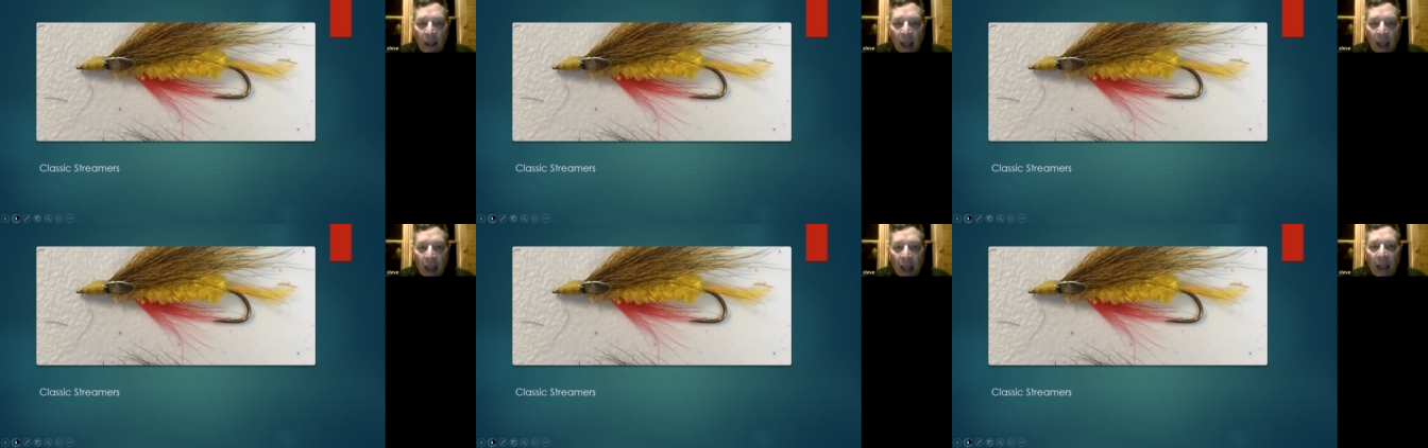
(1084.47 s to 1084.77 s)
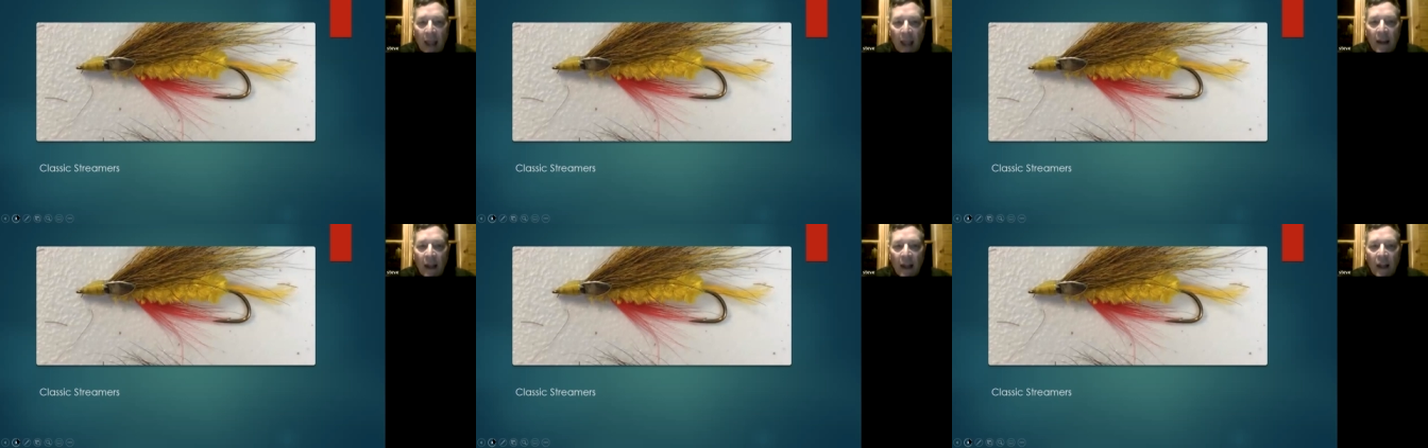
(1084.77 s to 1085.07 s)

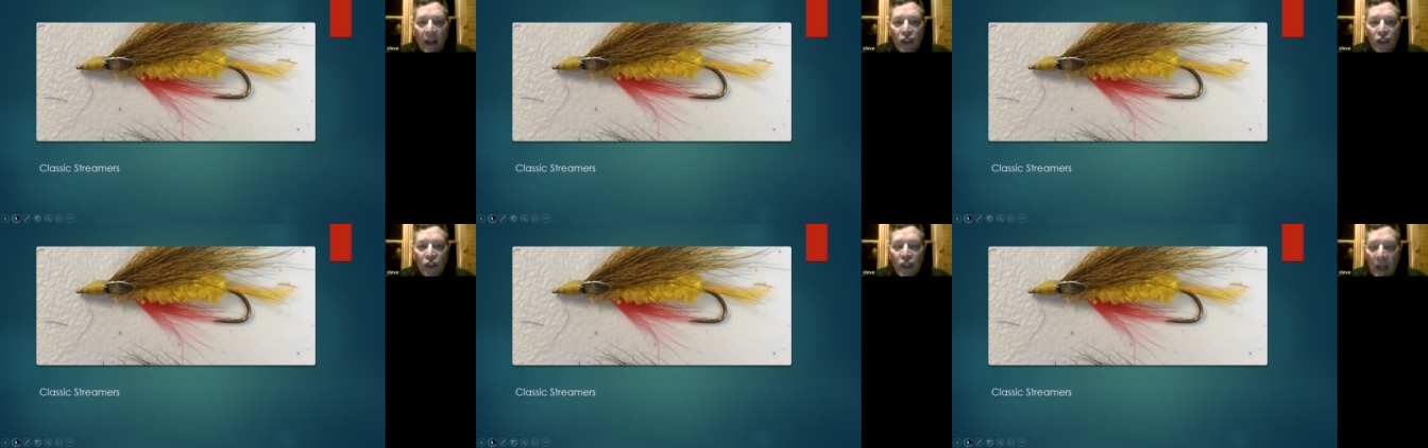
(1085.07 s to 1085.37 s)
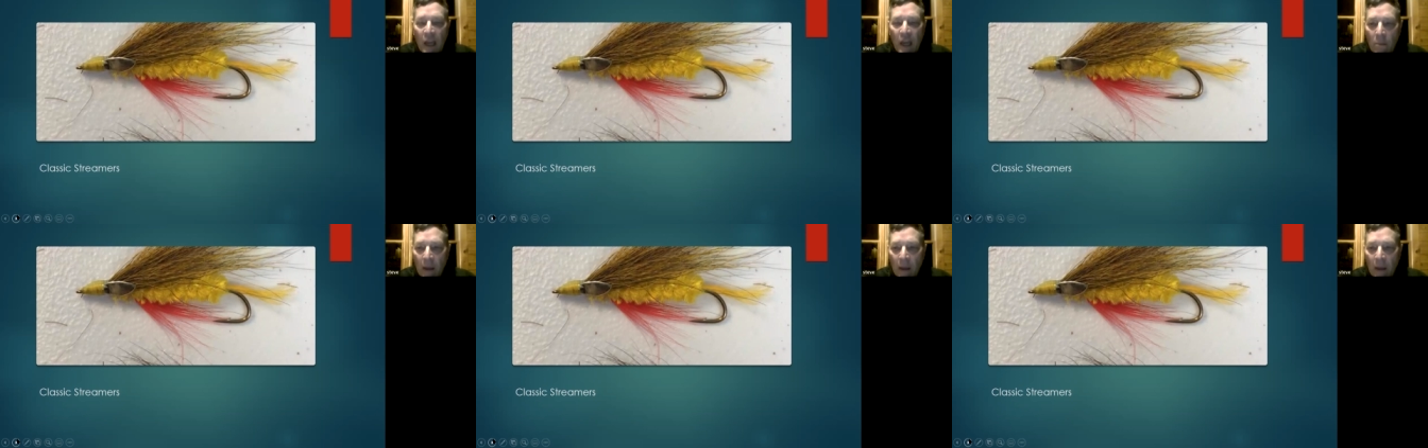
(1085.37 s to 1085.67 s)
and uh,
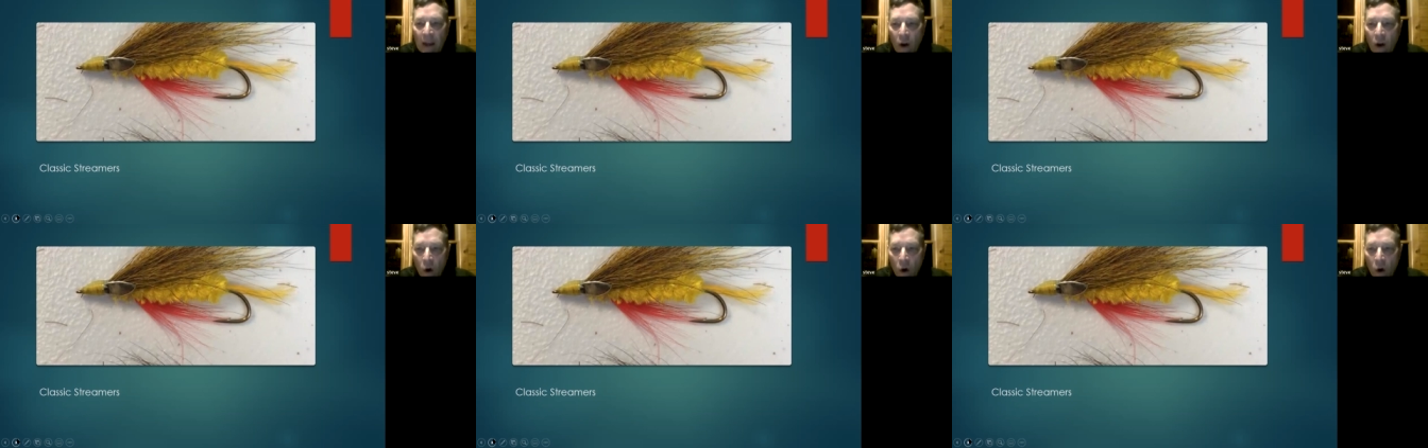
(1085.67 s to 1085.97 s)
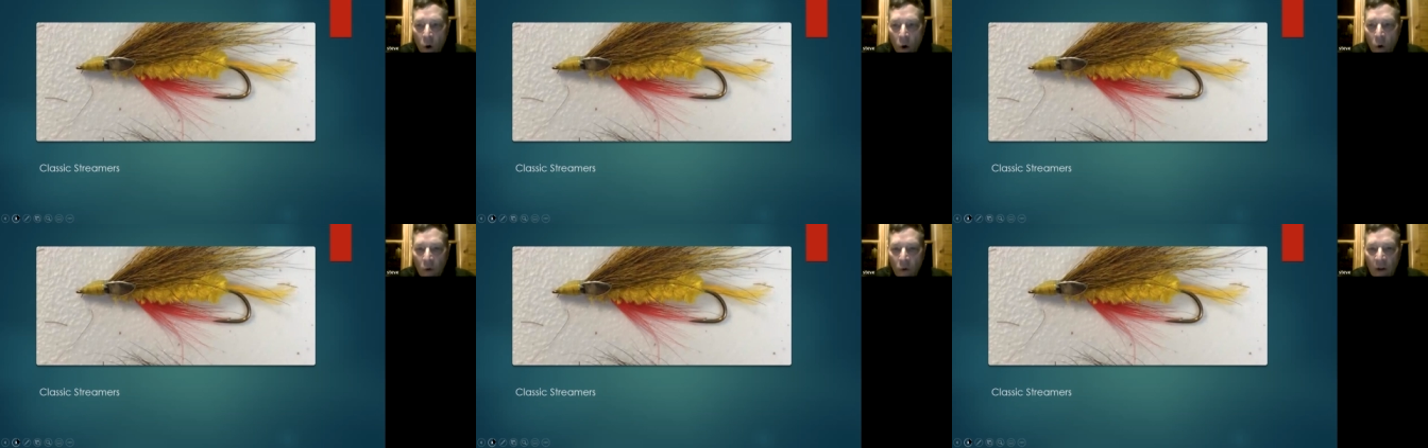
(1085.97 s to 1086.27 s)
shape my
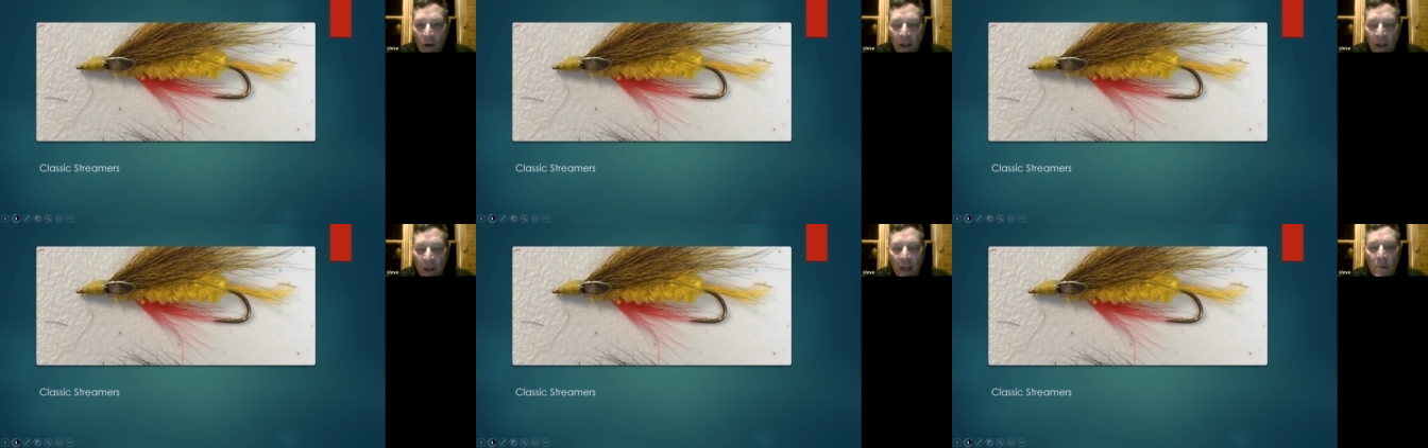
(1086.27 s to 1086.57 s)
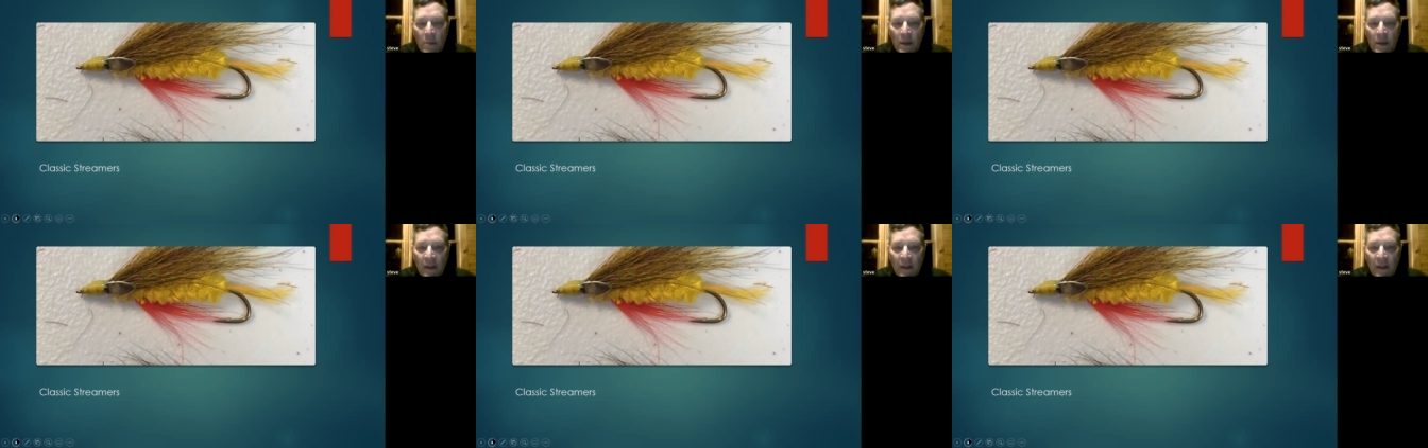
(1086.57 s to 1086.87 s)
own
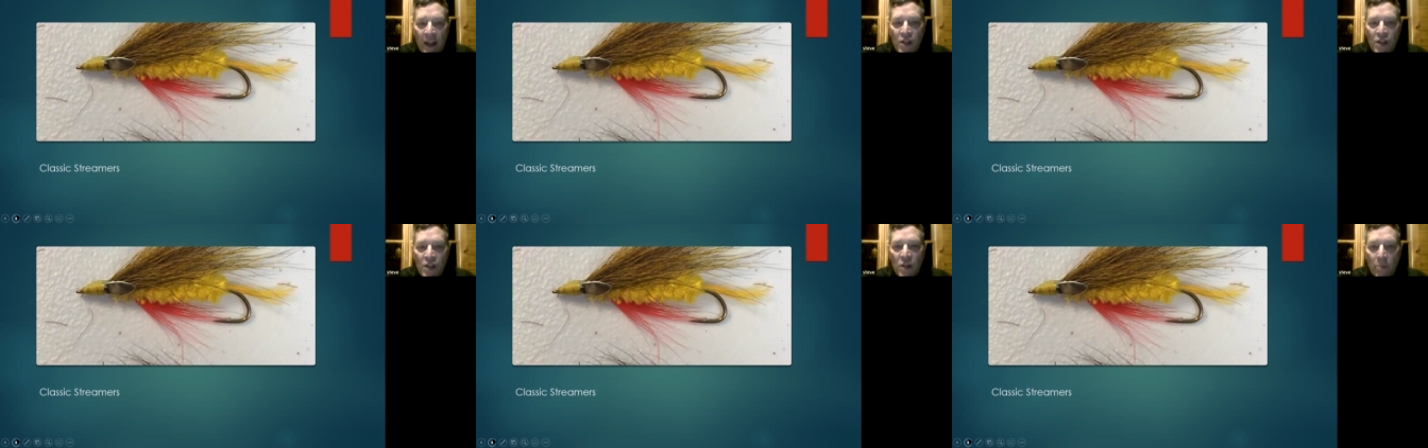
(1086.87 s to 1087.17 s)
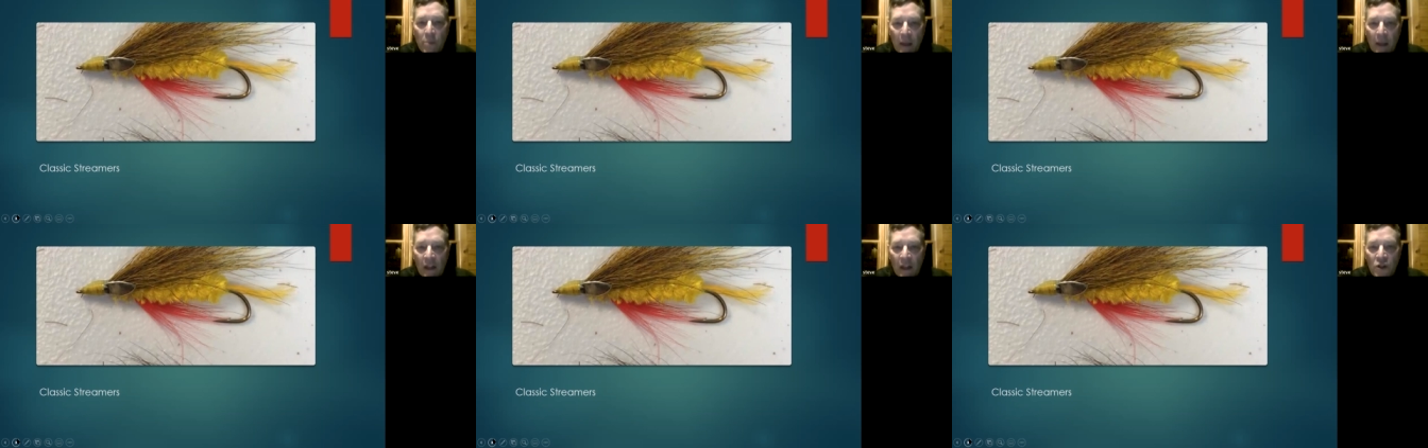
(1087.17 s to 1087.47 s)
imitation
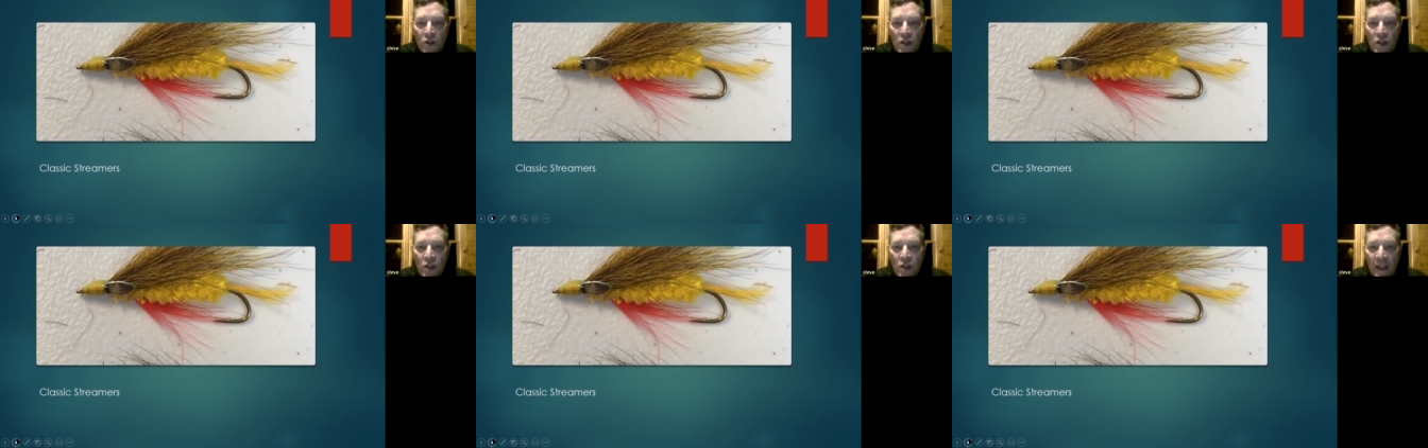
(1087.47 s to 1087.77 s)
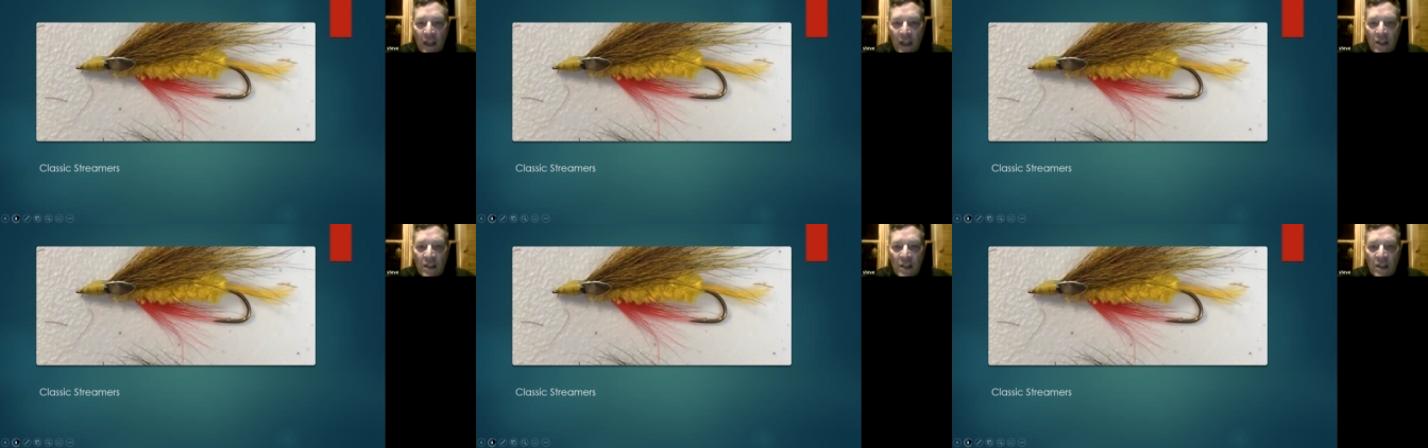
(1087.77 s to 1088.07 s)
metal
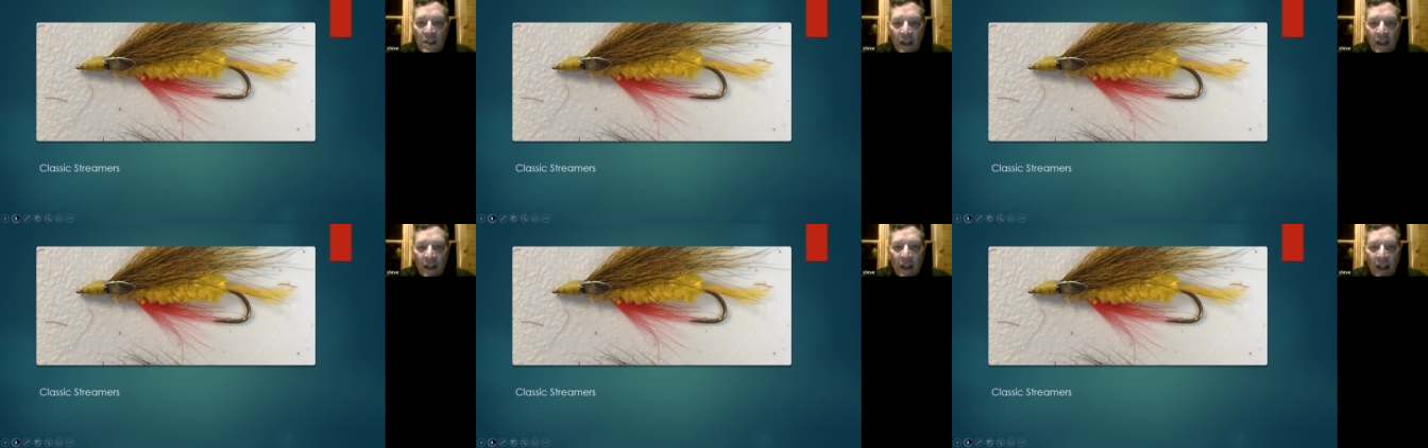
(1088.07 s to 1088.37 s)
cheeks.